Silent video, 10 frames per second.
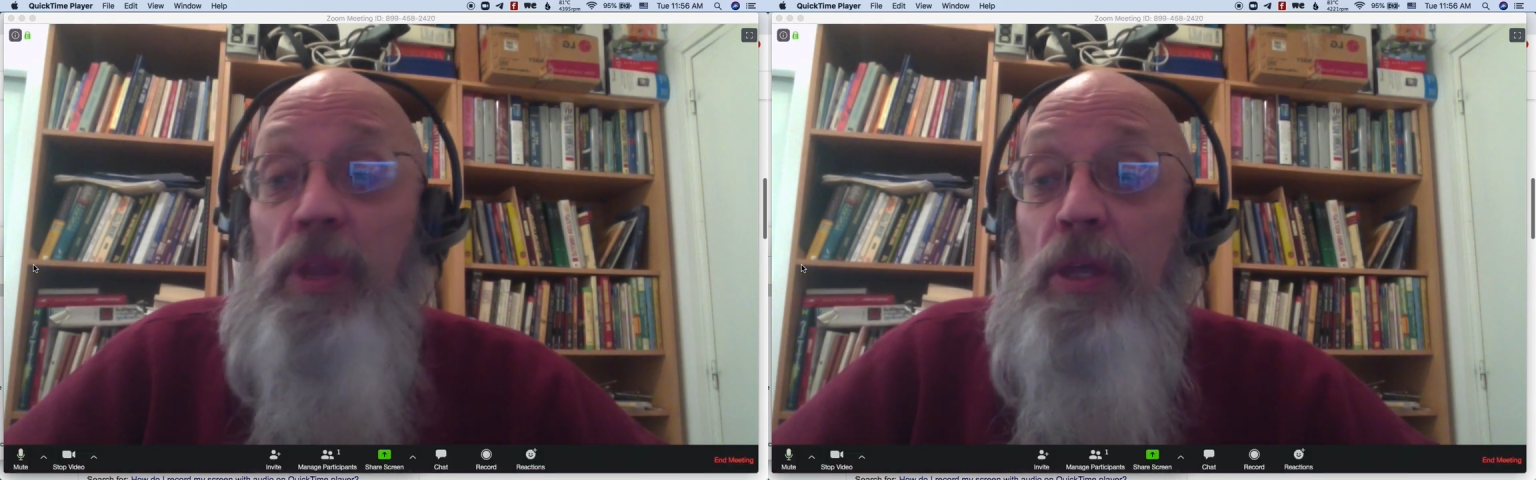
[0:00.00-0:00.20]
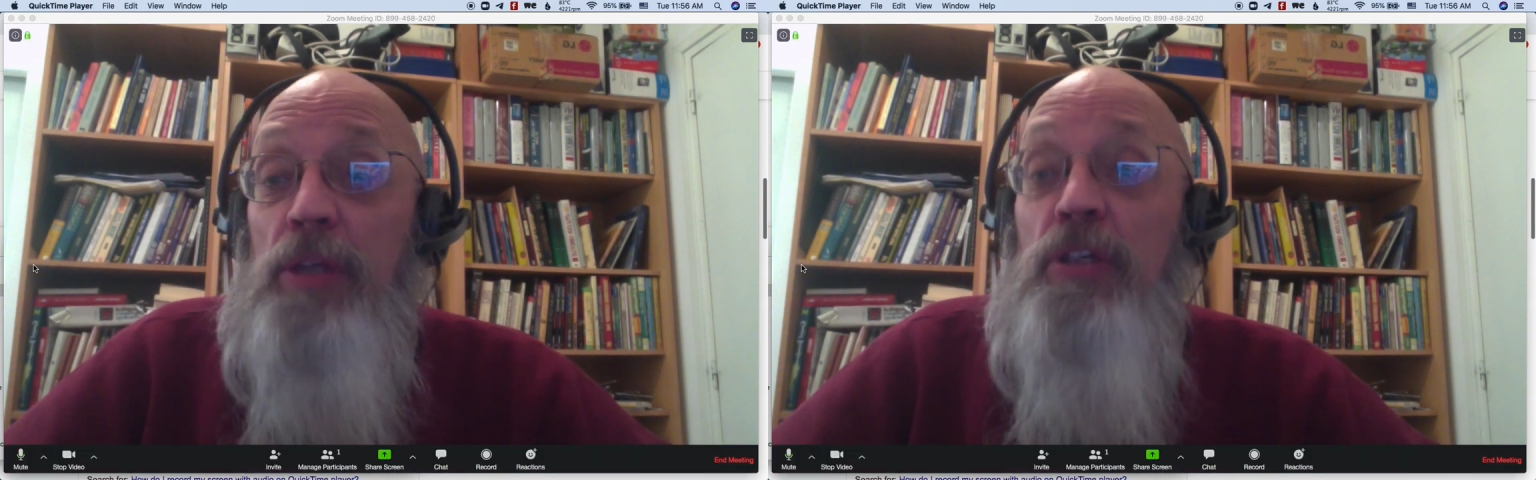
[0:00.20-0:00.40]

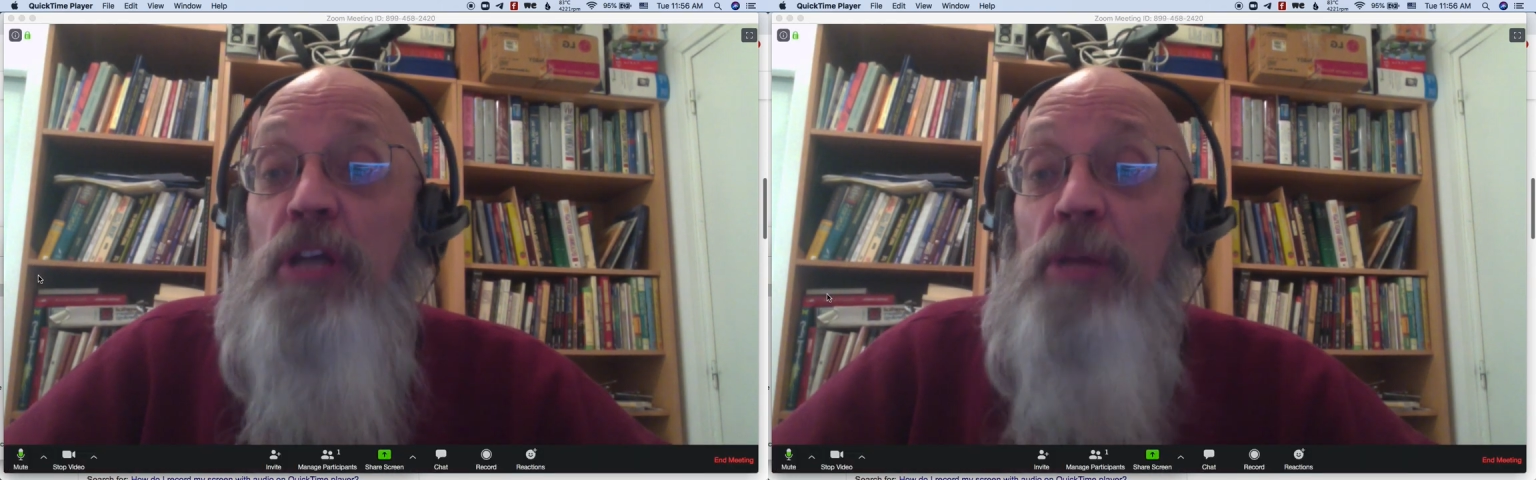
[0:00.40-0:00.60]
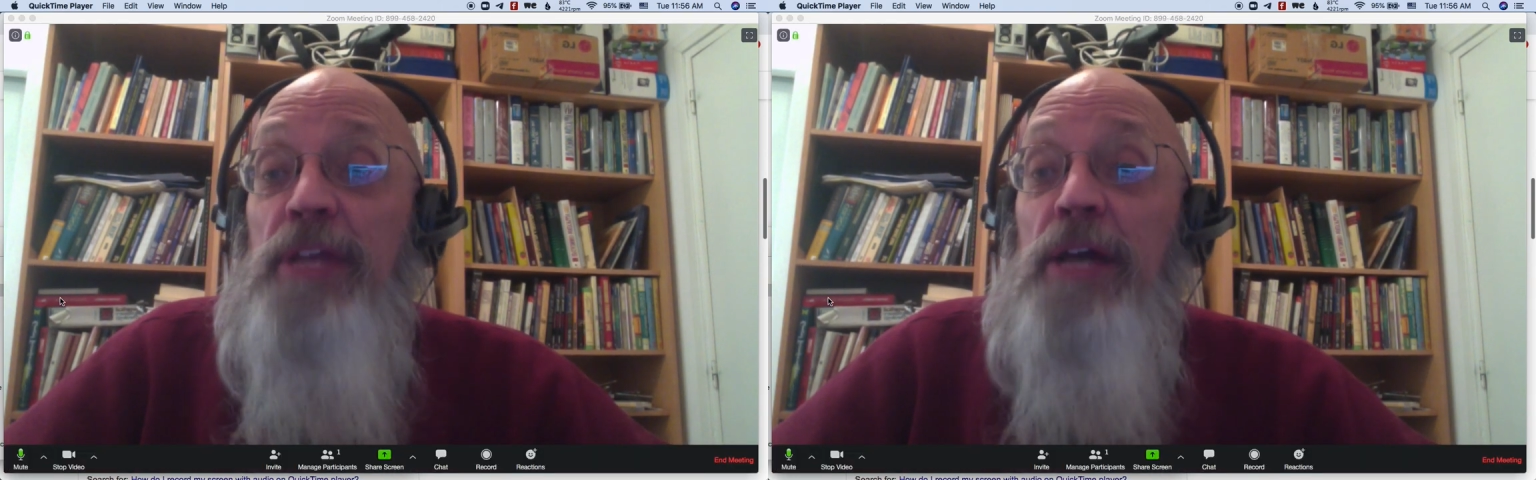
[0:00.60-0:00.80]
You
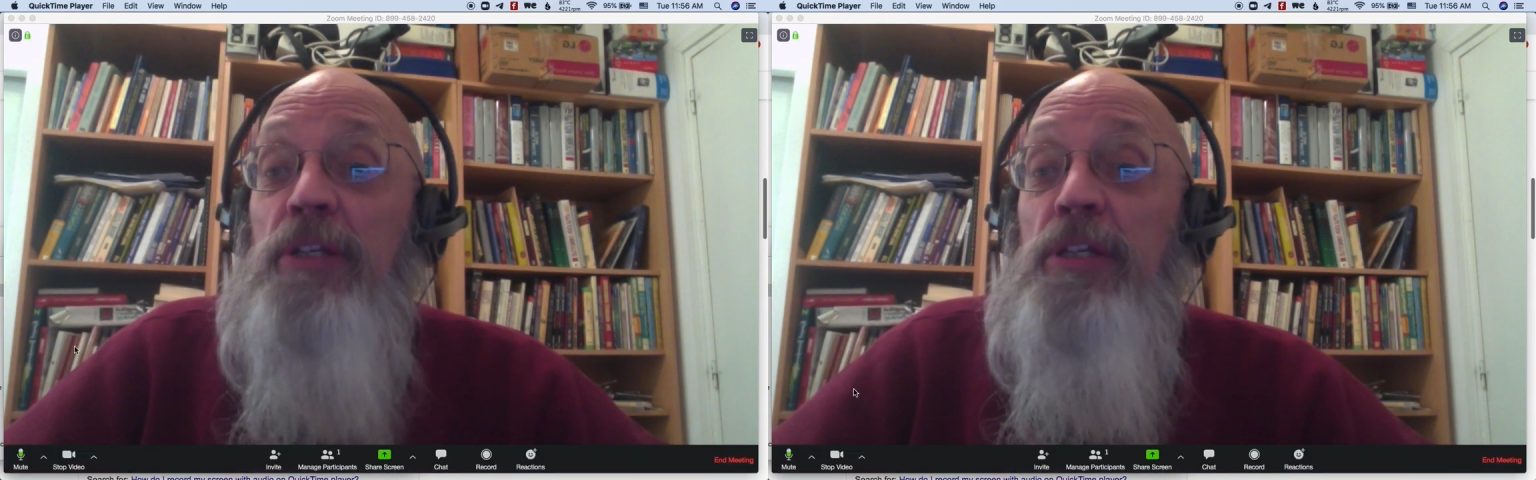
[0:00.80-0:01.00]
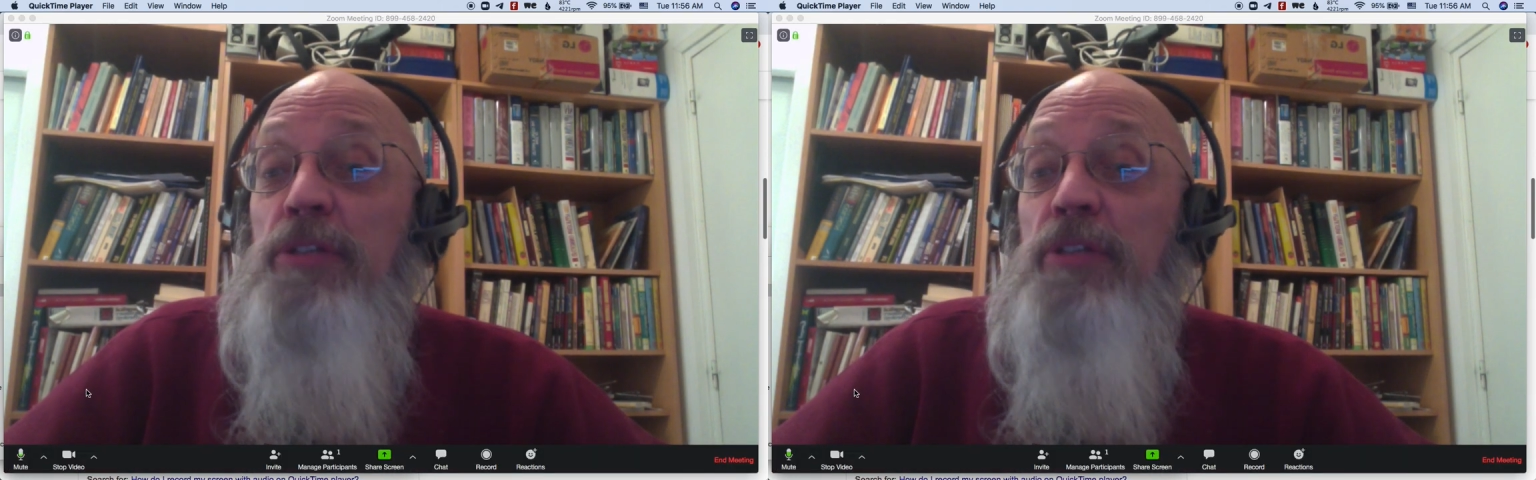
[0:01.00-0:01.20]
come down
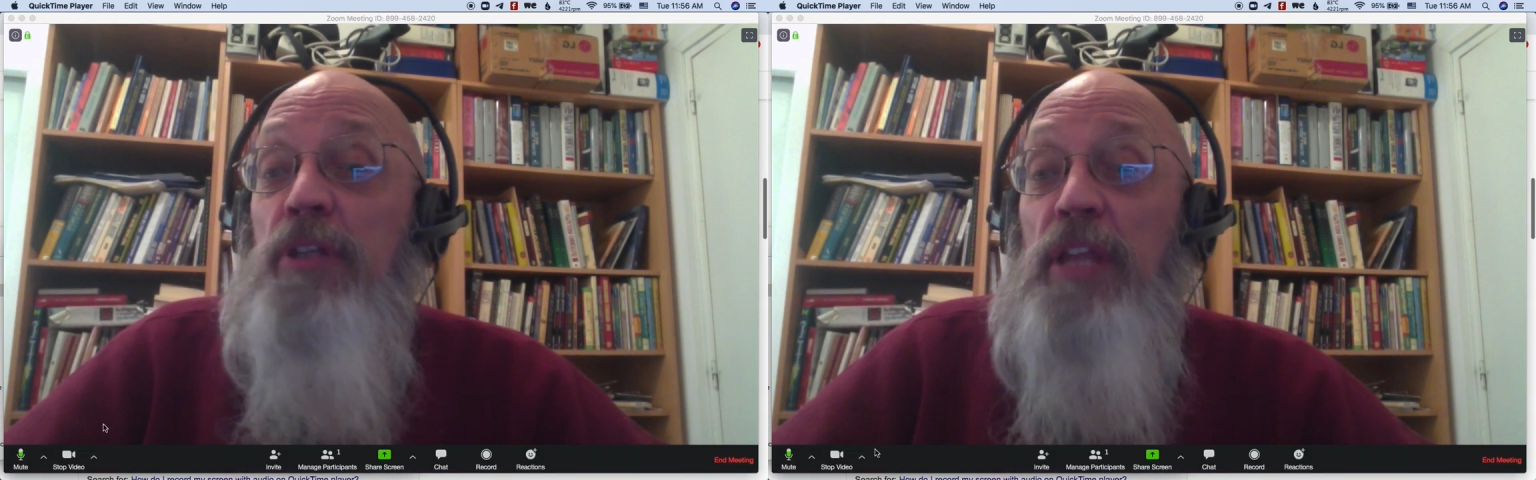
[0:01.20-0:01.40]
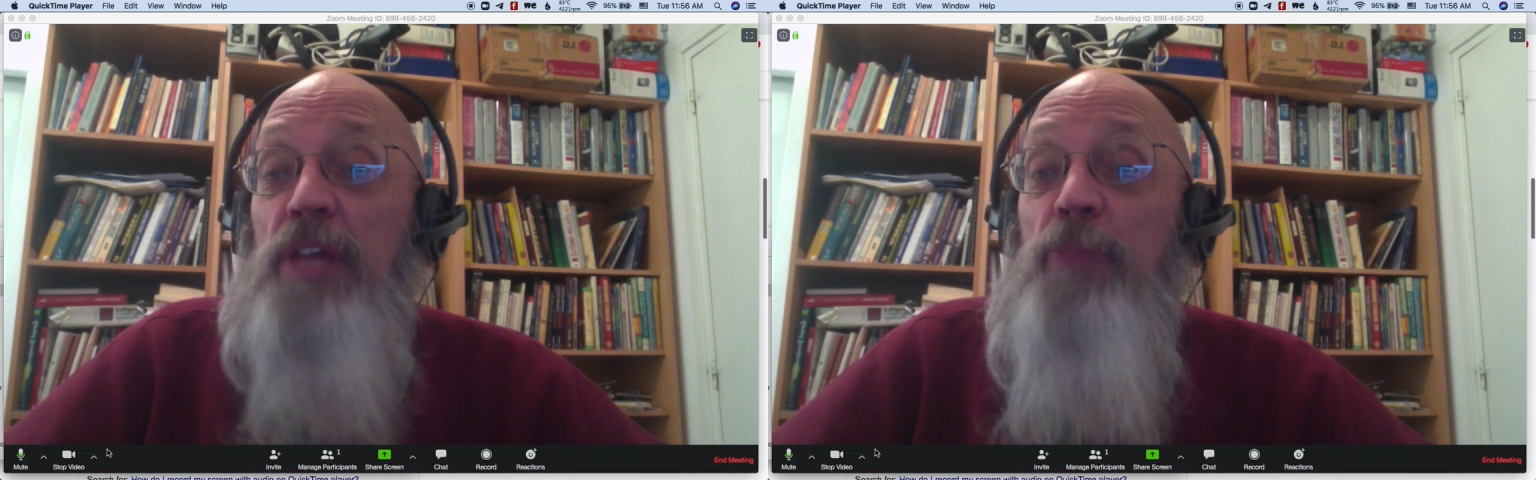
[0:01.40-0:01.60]
here to the
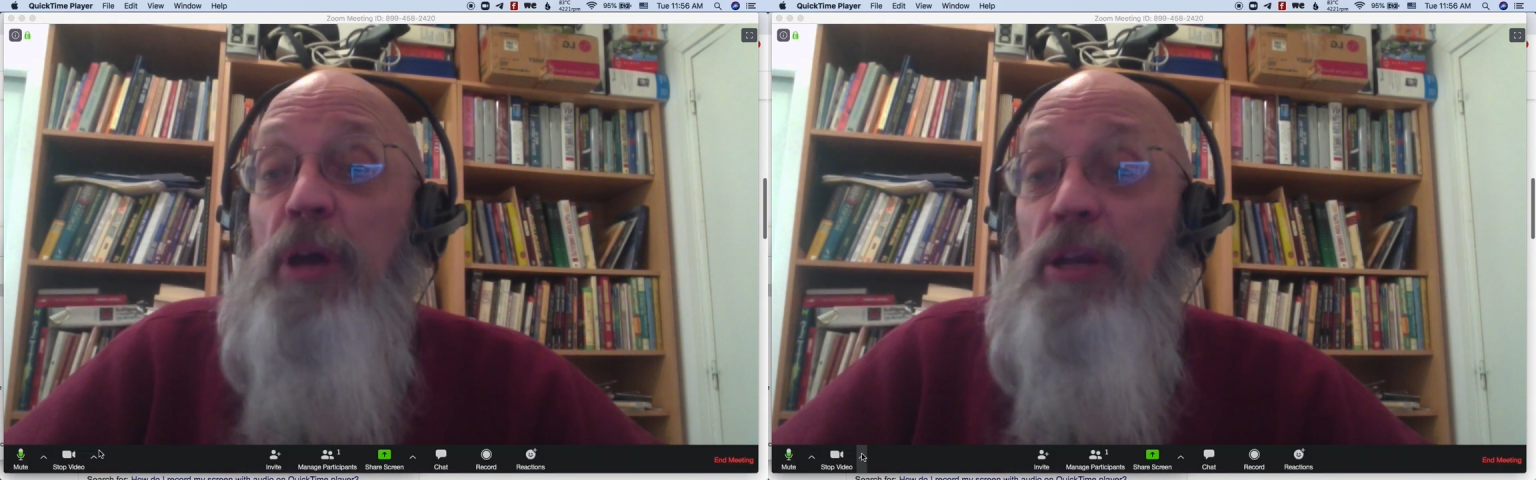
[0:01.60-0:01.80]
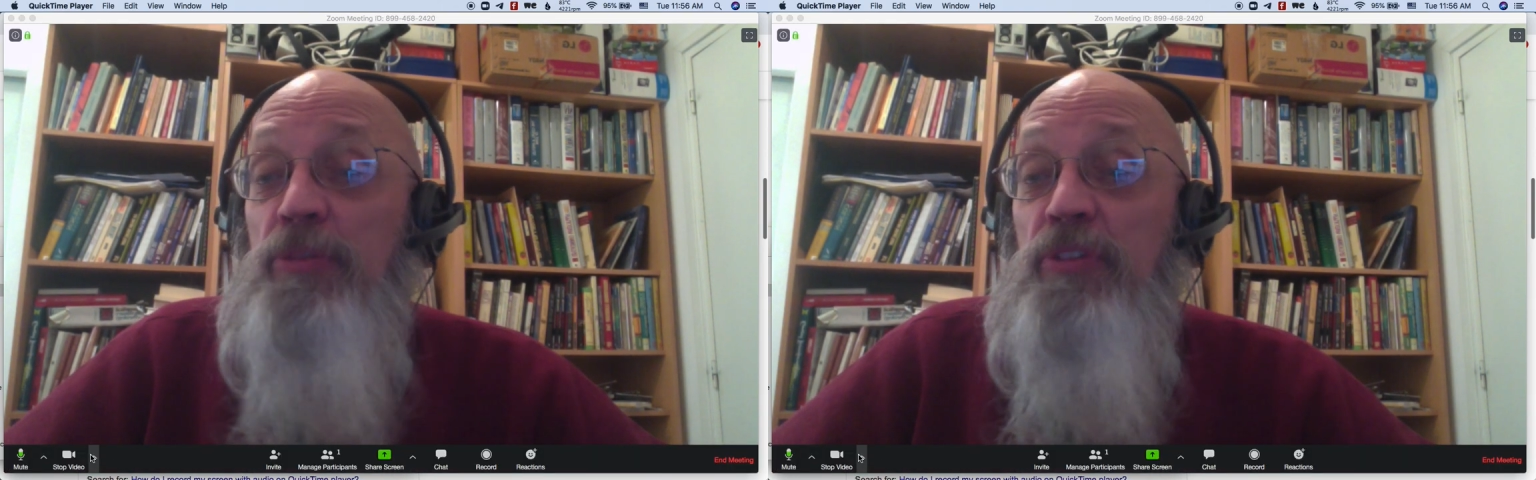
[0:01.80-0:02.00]
left
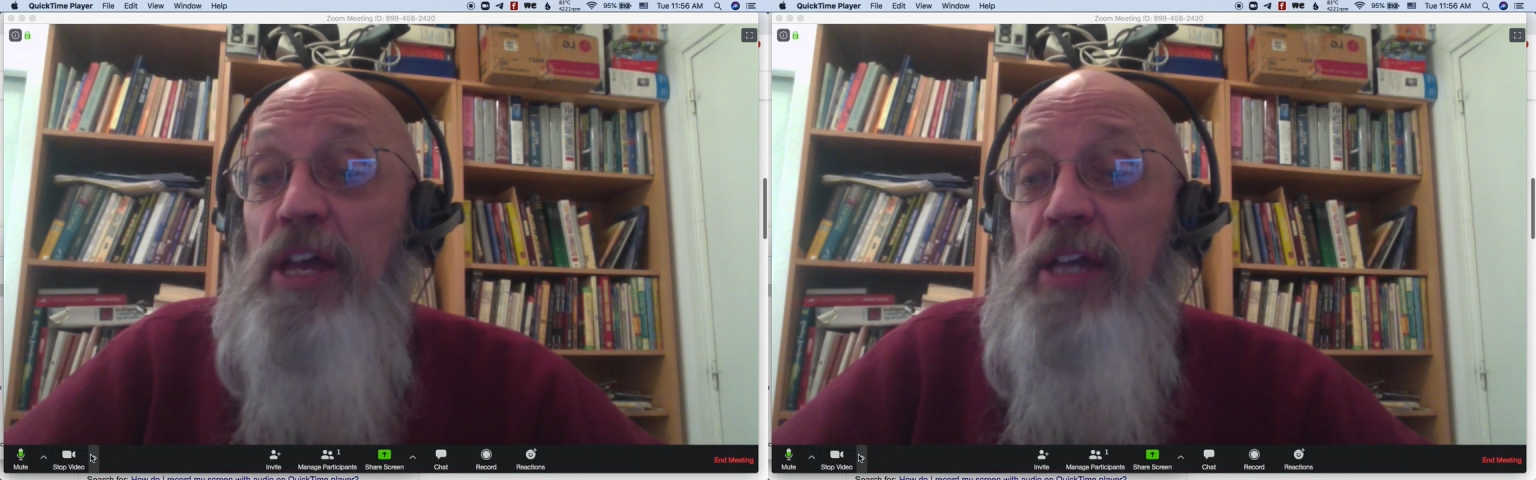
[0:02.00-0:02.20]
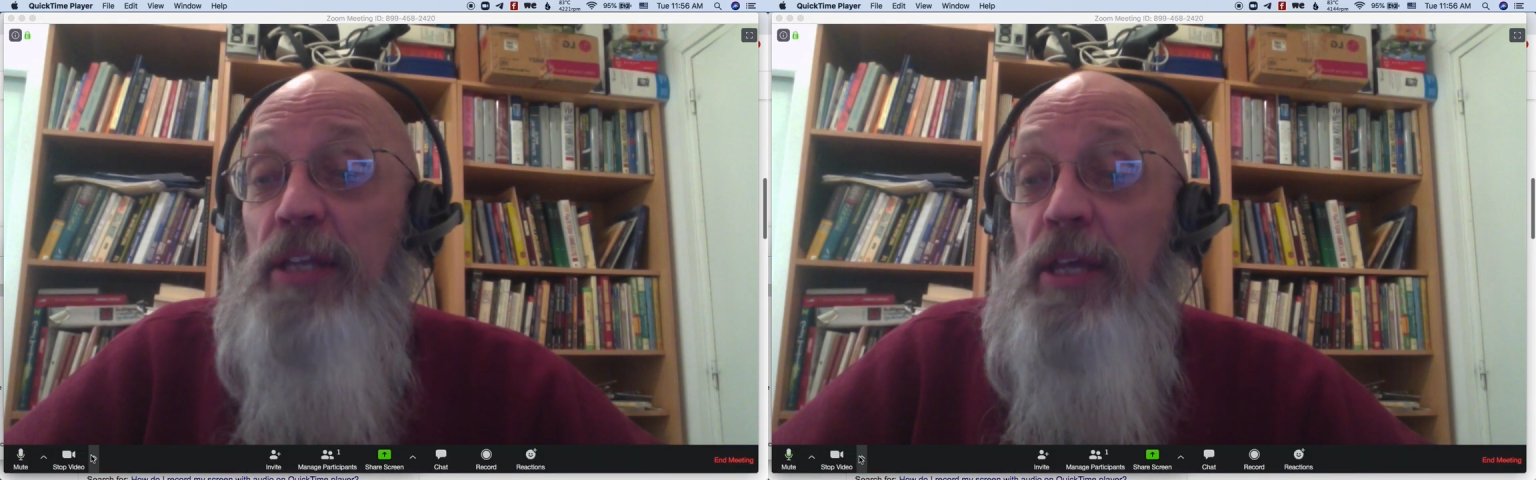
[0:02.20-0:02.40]
bottom
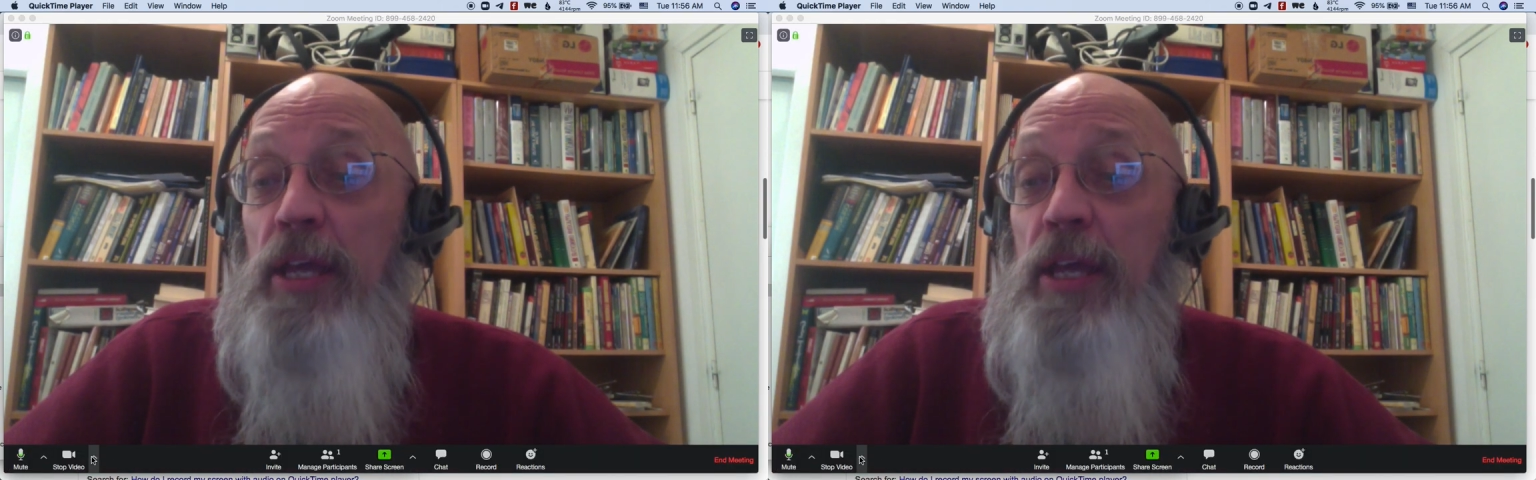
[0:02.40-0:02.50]
side